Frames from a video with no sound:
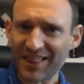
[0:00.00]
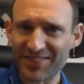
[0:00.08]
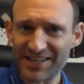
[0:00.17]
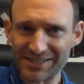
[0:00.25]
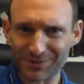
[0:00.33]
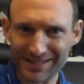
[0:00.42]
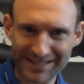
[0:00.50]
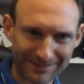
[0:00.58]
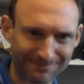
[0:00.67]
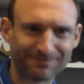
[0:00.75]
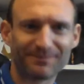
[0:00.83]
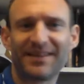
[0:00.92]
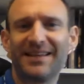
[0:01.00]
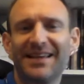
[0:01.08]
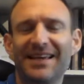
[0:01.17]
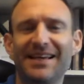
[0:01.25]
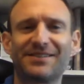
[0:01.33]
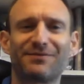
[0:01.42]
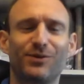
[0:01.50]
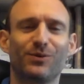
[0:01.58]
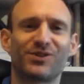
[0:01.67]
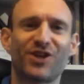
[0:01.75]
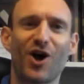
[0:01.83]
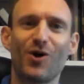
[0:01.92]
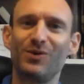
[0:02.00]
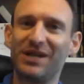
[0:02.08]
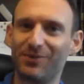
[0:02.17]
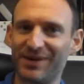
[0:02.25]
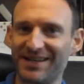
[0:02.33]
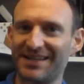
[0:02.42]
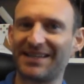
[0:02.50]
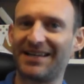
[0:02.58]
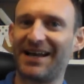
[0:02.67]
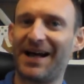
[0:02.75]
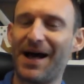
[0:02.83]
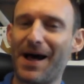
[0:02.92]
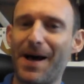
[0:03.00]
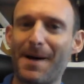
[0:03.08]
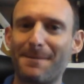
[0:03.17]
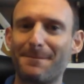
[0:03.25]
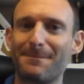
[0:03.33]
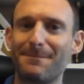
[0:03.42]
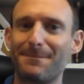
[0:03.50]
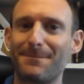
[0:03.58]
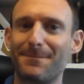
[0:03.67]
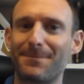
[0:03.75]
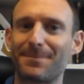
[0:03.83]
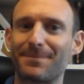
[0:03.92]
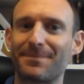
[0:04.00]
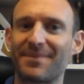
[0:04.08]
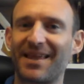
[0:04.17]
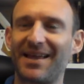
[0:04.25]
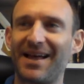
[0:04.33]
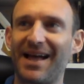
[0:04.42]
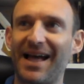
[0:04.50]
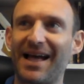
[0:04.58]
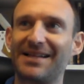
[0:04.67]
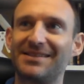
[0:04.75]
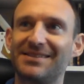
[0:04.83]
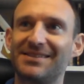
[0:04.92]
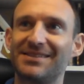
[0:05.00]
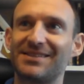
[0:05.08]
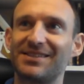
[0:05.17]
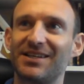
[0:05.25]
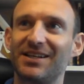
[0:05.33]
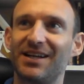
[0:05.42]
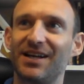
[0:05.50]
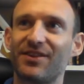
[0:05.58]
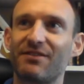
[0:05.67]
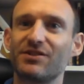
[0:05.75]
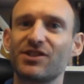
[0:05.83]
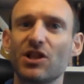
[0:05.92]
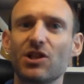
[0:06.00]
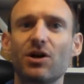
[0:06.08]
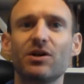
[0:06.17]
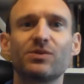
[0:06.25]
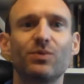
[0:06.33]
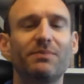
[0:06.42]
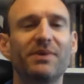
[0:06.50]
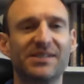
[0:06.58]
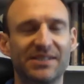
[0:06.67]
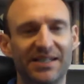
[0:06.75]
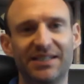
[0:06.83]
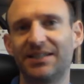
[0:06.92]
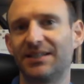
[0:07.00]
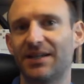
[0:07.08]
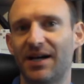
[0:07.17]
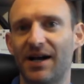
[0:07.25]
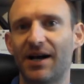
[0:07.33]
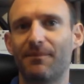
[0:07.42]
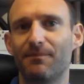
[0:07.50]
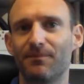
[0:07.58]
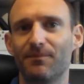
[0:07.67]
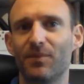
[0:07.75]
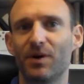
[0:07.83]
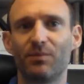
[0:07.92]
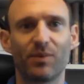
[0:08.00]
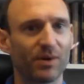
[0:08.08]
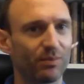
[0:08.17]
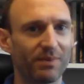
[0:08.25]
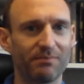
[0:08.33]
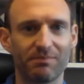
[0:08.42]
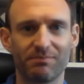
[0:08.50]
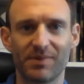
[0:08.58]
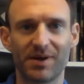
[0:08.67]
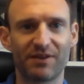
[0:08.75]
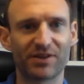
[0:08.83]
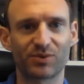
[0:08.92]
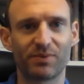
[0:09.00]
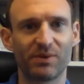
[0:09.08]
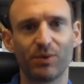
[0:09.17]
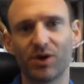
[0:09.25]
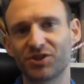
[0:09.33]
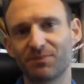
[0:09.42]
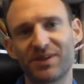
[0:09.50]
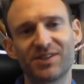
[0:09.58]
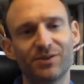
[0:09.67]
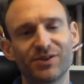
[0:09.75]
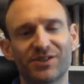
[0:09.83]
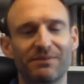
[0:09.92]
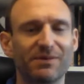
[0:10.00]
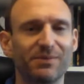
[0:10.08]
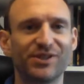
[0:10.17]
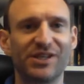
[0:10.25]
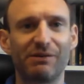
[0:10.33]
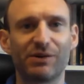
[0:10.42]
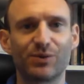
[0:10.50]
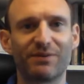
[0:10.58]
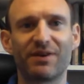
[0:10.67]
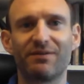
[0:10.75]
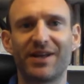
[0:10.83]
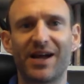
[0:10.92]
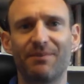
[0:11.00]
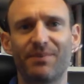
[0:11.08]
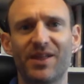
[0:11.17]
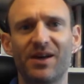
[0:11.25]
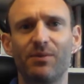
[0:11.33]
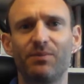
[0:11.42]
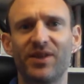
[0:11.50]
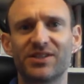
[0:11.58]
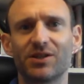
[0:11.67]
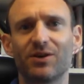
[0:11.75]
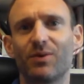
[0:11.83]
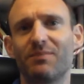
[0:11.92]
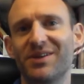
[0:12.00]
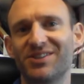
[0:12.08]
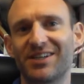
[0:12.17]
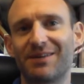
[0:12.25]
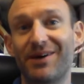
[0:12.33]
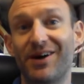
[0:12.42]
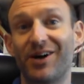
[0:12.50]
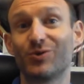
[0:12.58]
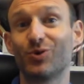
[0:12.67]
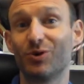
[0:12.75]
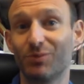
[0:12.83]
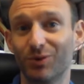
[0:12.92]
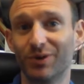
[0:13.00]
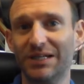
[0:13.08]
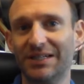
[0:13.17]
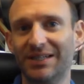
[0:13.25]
this week is, of course, Holy Week. And there is a lot we're missing. Many of us will be worshipping using some of the materials we've given out, but there's a lot we're missing about our normal